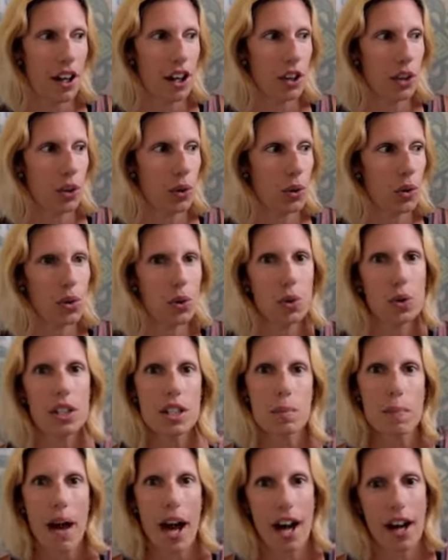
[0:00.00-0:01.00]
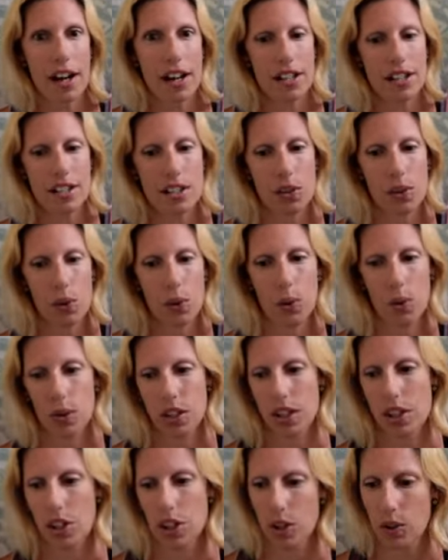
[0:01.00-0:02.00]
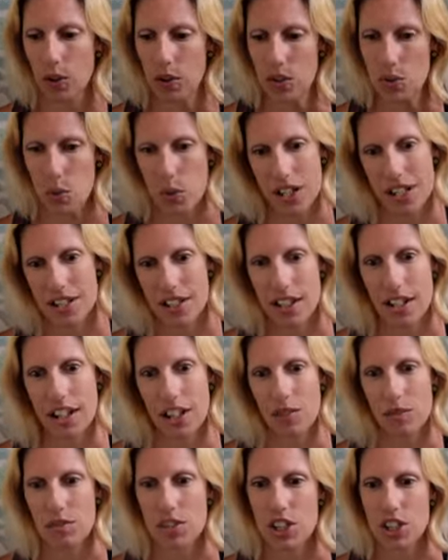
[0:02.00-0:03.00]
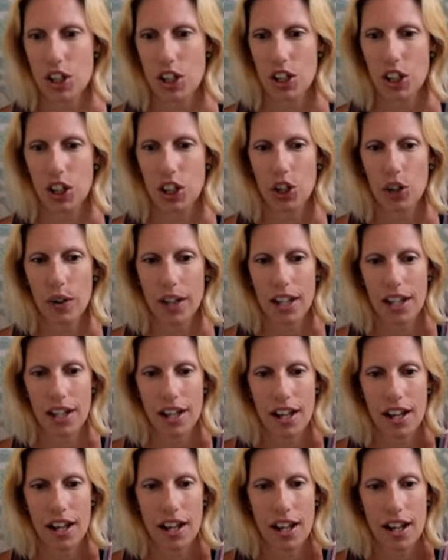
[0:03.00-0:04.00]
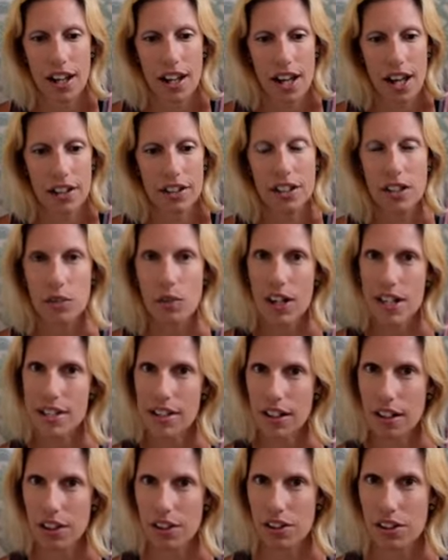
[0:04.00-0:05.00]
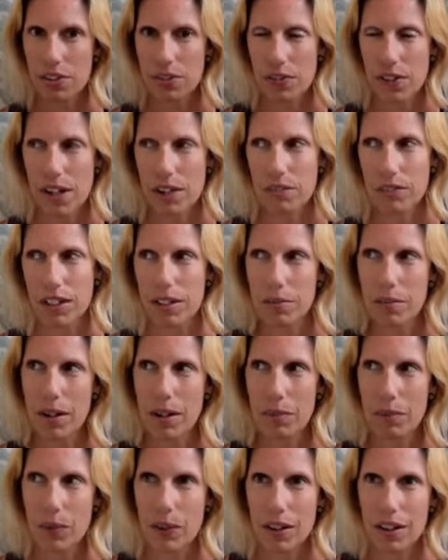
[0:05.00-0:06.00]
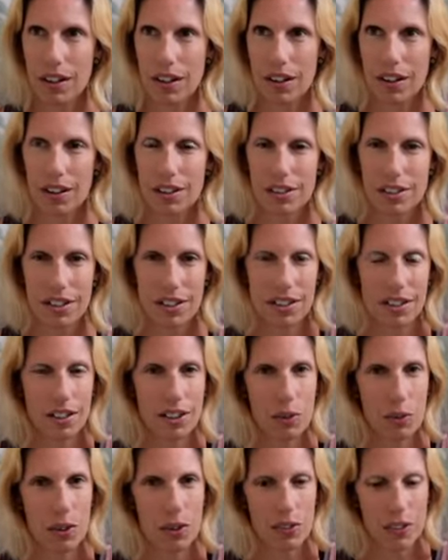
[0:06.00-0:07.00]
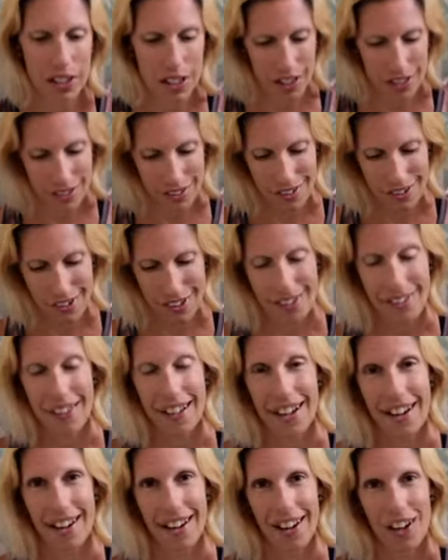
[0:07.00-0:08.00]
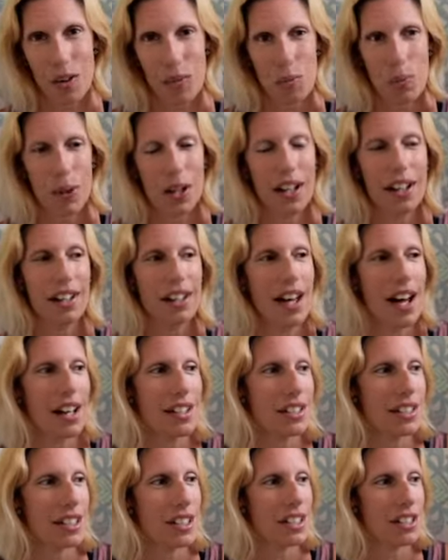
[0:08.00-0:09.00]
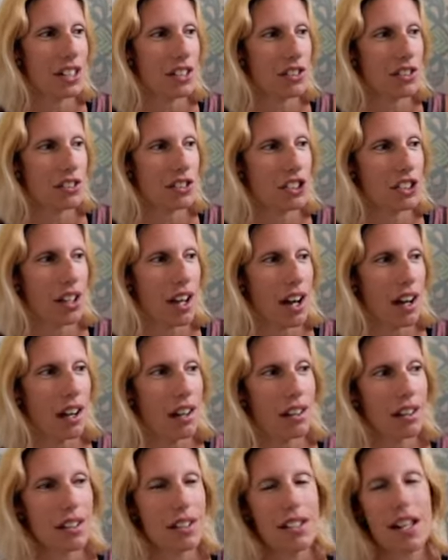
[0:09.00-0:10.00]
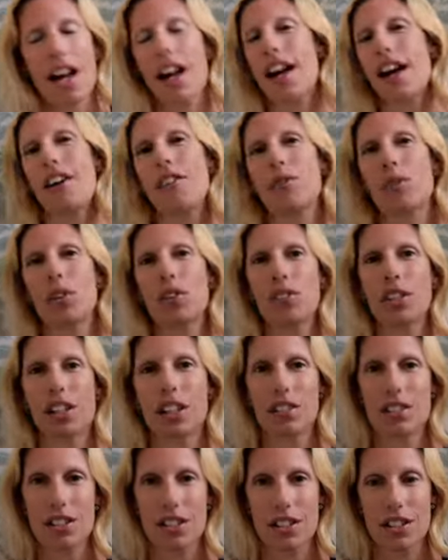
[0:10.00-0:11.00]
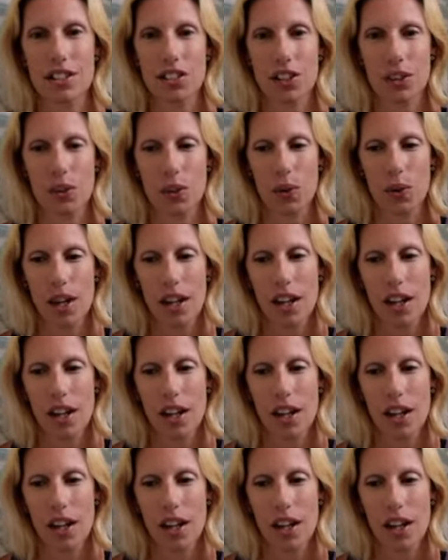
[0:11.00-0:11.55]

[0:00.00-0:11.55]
who knew his past. So, you know, it was raising him too. And then raising our new family member. That's a little bit of a hint right there. But yeah, stay tuned, you guys. I have more videos to do.